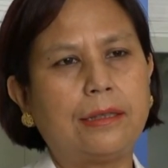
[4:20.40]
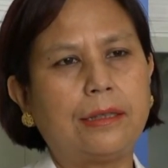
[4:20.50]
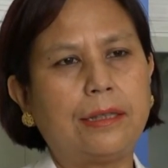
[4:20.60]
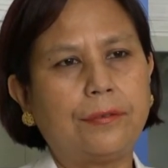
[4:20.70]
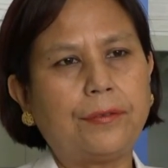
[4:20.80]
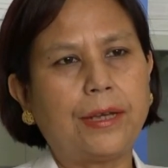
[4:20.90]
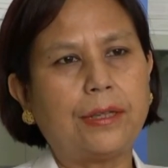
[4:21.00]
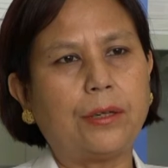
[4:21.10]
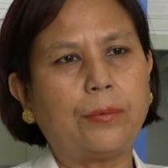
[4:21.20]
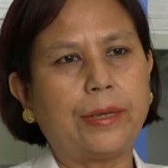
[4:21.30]
give
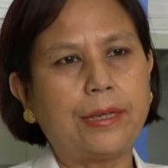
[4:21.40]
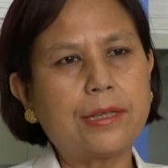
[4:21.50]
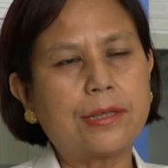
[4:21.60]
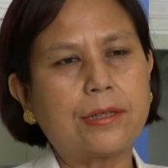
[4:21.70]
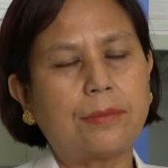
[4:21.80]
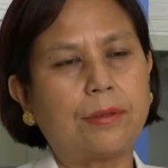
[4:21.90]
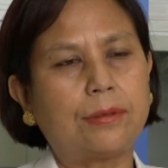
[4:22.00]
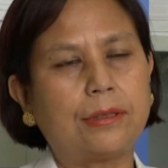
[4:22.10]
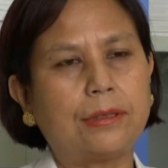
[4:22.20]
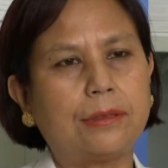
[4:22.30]
an awareness
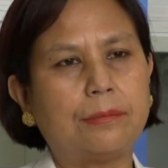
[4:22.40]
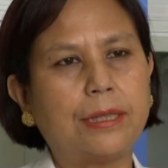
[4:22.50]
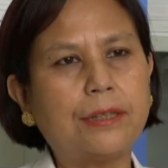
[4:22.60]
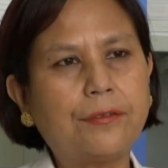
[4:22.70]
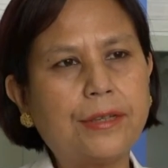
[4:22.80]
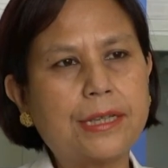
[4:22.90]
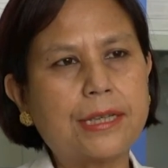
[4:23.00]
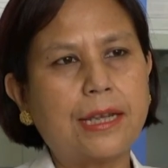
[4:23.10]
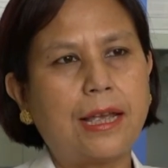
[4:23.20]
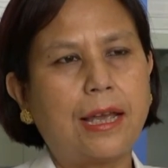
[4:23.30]
about the
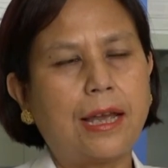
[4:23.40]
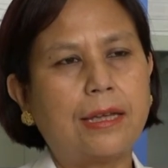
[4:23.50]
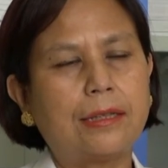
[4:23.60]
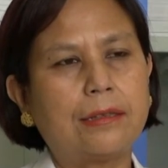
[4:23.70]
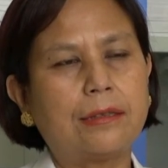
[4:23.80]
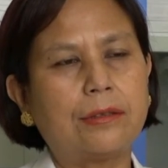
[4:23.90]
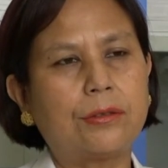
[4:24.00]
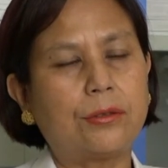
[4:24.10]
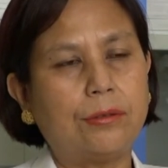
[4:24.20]
benefits and